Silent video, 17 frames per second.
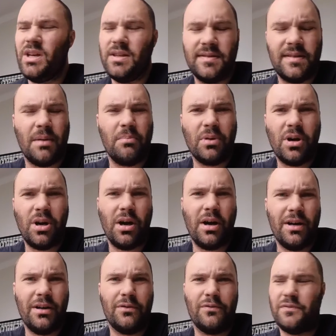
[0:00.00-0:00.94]
some
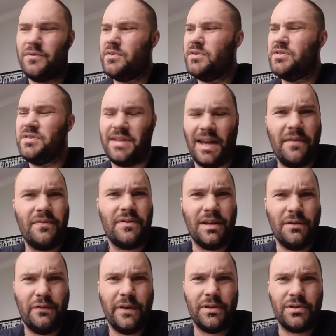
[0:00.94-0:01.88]
kind of
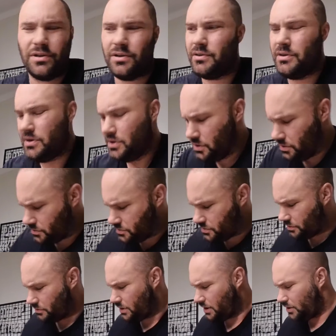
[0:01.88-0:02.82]
safety feature
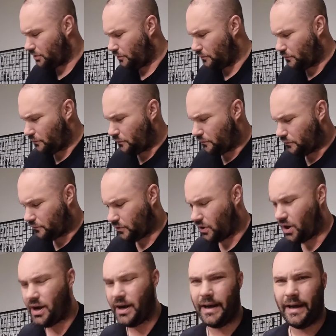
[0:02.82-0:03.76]
so they don't
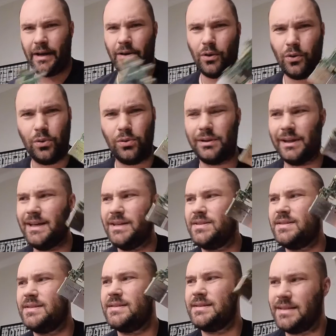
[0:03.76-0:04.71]
fry all
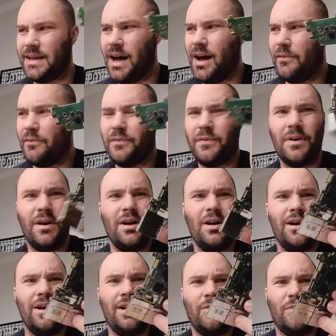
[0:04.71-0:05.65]
this stuff,
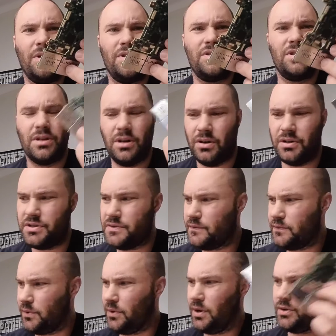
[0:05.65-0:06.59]
which cost
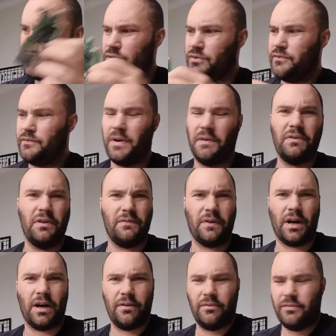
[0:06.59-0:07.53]

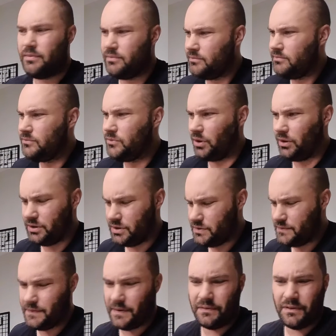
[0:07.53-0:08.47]

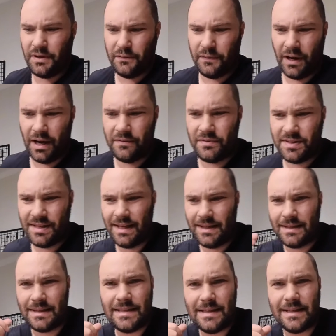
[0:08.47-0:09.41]

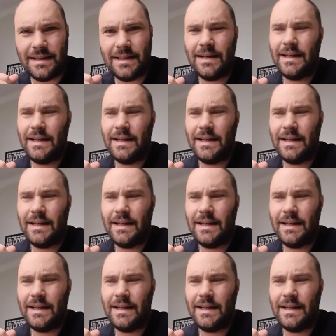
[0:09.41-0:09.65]
$455.55.